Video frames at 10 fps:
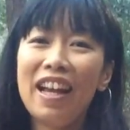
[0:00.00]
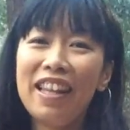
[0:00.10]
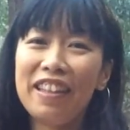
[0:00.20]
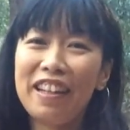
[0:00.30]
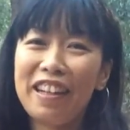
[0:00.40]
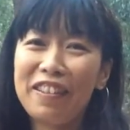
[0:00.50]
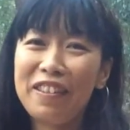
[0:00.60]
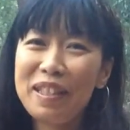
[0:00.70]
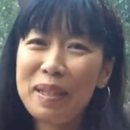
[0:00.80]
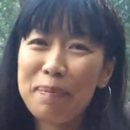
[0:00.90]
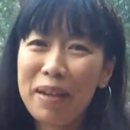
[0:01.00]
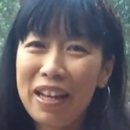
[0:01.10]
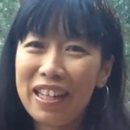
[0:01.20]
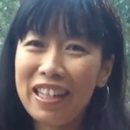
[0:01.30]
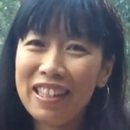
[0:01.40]
Hi there, this is
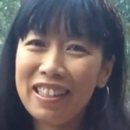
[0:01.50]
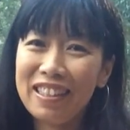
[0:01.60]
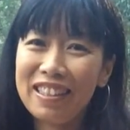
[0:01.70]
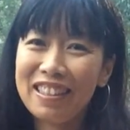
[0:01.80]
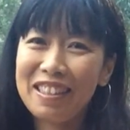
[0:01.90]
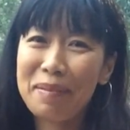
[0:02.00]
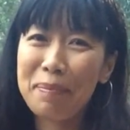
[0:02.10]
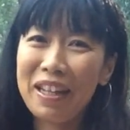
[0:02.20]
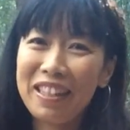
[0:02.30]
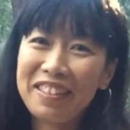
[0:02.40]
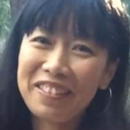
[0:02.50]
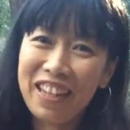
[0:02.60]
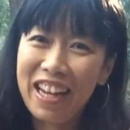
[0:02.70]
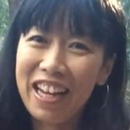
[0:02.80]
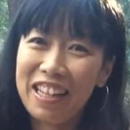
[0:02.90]
Bonnie, Bonnie
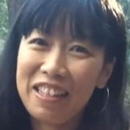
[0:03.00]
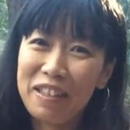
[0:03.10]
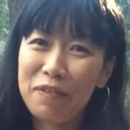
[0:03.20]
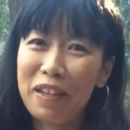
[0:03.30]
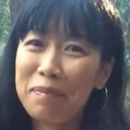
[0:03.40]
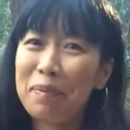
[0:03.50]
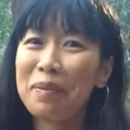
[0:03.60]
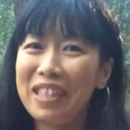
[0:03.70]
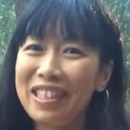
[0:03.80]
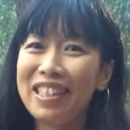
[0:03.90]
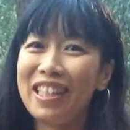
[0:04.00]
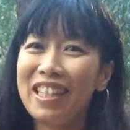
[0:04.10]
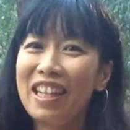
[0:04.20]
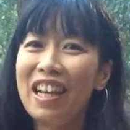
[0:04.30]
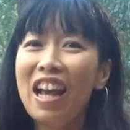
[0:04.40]
Gray, Faith
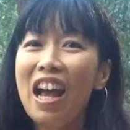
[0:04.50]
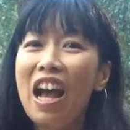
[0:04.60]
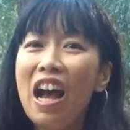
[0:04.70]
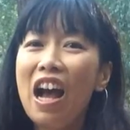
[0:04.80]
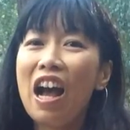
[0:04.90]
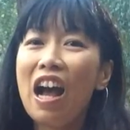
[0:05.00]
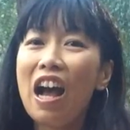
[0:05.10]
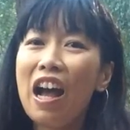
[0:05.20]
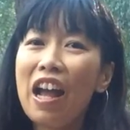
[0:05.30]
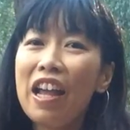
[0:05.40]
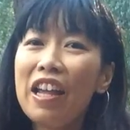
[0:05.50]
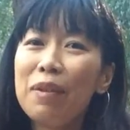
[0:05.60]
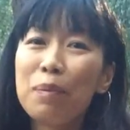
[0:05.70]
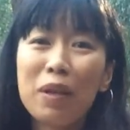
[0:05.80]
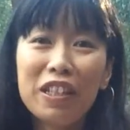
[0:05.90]
Barista.
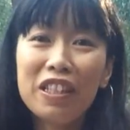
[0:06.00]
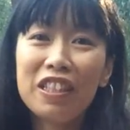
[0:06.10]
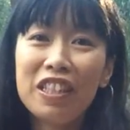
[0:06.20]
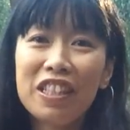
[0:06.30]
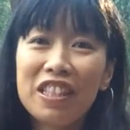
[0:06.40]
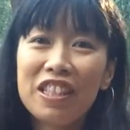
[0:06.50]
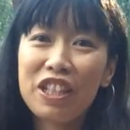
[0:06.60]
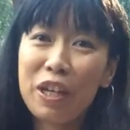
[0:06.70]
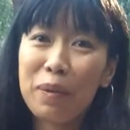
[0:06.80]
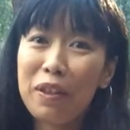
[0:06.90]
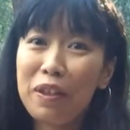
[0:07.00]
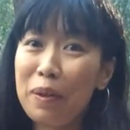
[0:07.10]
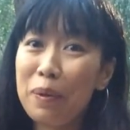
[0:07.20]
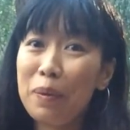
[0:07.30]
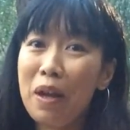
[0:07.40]
I wanted to just share with
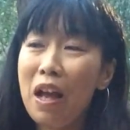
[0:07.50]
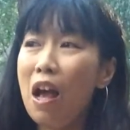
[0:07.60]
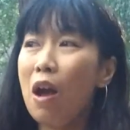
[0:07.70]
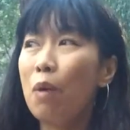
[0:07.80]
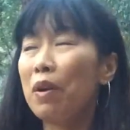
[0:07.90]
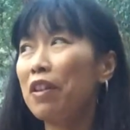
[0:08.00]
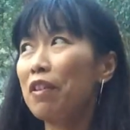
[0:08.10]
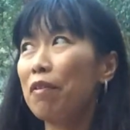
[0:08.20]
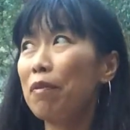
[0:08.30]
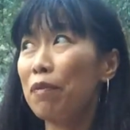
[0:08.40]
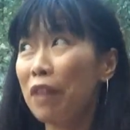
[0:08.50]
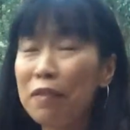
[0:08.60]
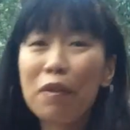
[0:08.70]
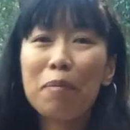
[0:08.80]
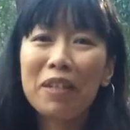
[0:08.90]
you one of the
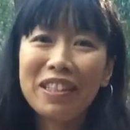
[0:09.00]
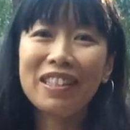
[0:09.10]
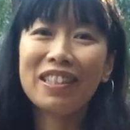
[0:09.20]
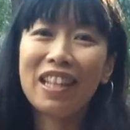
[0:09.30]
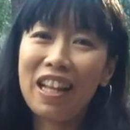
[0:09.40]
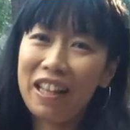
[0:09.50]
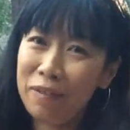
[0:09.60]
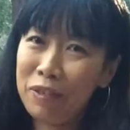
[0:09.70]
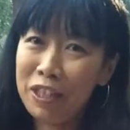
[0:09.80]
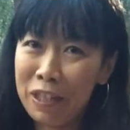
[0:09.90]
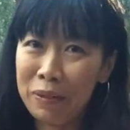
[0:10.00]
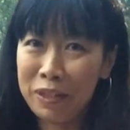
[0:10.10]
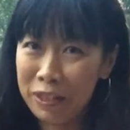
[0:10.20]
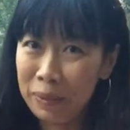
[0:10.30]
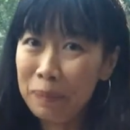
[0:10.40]
favorite places that I love to go
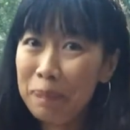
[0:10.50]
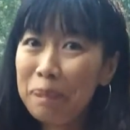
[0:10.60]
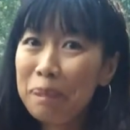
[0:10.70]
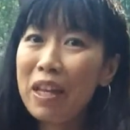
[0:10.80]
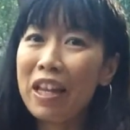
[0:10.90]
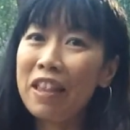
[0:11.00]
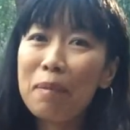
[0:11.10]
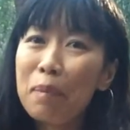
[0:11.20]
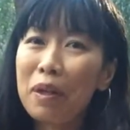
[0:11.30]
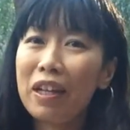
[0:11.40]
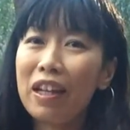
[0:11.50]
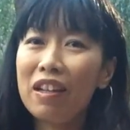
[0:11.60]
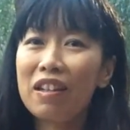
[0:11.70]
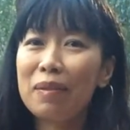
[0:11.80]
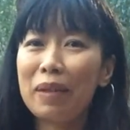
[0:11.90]
to in the
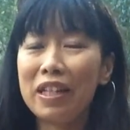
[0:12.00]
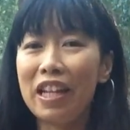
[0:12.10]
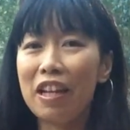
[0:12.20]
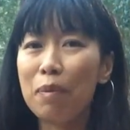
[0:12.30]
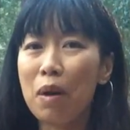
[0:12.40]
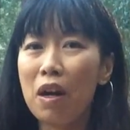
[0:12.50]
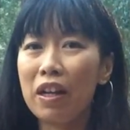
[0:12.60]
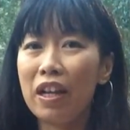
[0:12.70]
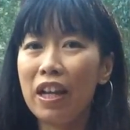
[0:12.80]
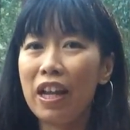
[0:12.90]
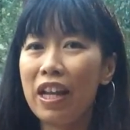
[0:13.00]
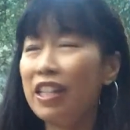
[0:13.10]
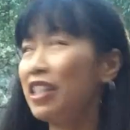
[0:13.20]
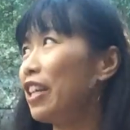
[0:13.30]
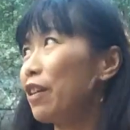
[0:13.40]
morning when I take a walk, and
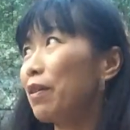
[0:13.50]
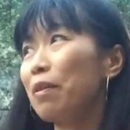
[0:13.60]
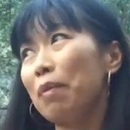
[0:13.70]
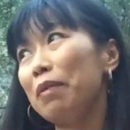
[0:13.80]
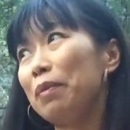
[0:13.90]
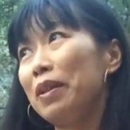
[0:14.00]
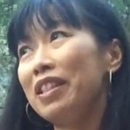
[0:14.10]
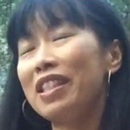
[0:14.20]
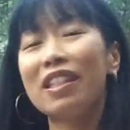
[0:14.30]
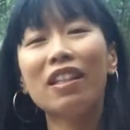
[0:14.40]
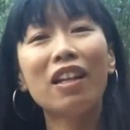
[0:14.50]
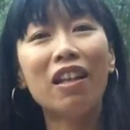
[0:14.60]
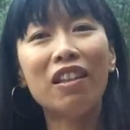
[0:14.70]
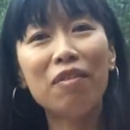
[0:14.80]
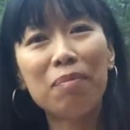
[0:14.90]
it's here in the Redwoods.
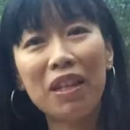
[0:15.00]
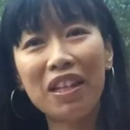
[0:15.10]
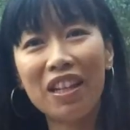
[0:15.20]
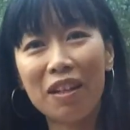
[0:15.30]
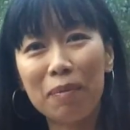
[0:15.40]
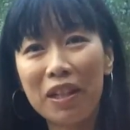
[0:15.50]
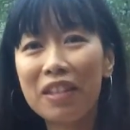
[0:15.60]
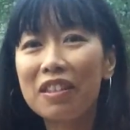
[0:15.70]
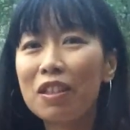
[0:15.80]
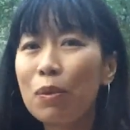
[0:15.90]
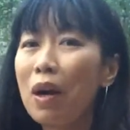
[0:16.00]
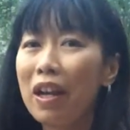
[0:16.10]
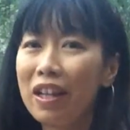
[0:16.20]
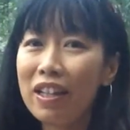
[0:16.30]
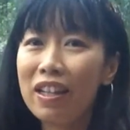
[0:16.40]
I love being here because it's
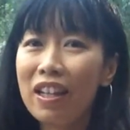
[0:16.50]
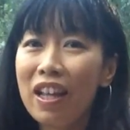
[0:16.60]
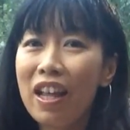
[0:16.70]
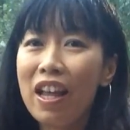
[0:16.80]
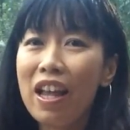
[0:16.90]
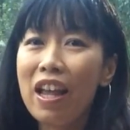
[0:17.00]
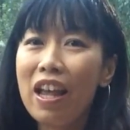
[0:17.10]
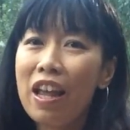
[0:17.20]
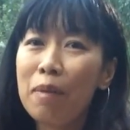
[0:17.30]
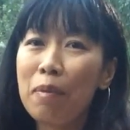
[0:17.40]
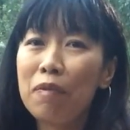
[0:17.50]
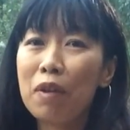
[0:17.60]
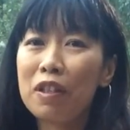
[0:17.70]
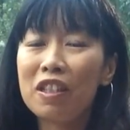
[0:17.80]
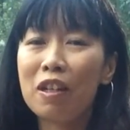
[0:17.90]
quiet, and
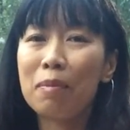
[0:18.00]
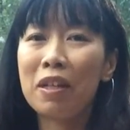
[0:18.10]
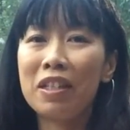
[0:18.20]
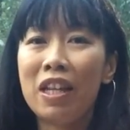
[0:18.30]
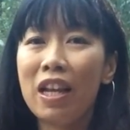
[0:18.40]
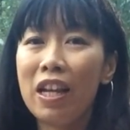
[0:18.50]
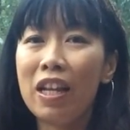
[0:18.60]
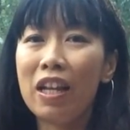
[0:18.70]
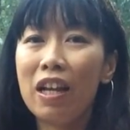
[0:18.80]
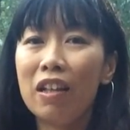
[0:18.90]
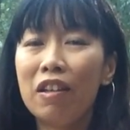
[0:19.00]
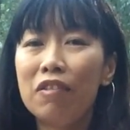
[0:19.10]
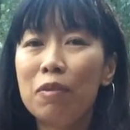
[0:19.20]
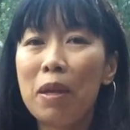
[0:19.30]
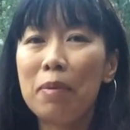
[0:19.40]
before I start my day, I
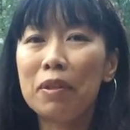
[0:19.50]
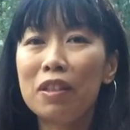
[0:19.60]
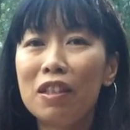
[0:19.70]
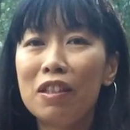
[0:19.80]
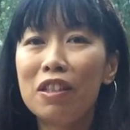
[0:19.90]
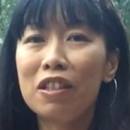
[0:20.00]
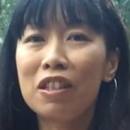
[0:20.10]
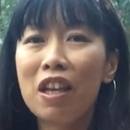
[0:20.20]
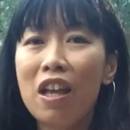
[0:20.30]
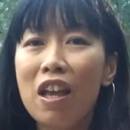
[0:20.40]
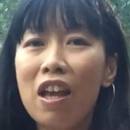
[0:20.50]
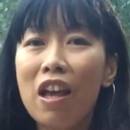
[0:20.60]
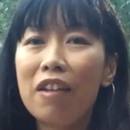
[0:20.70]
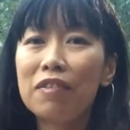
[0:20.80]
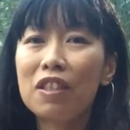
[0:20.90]
love to be able to just
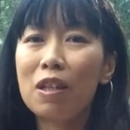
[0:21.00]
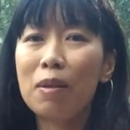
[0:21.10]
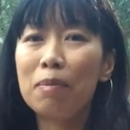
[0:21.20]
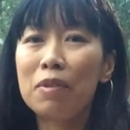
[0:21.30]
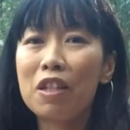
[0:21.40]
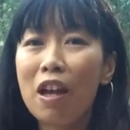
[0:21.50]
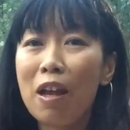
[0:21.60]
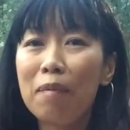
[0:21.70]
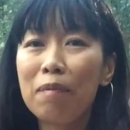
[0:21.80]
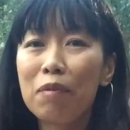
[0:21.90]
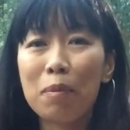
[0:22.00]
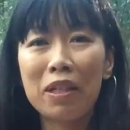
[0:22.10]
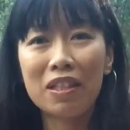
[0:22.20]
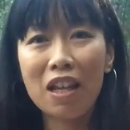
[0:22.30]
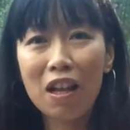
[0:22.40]
have some time for
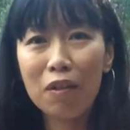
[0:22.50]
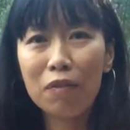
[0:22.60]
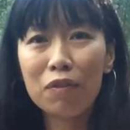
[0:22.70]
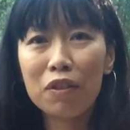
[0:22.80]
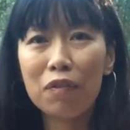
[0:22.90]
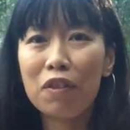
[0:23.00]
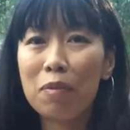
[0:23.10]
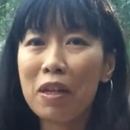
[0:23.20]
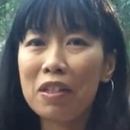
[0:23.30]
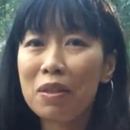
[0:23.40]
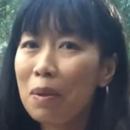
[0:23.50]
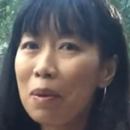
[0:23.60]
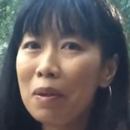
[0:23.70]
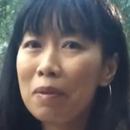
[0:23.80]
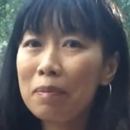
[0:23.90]
myself, to feed my
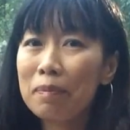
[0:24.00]
soul,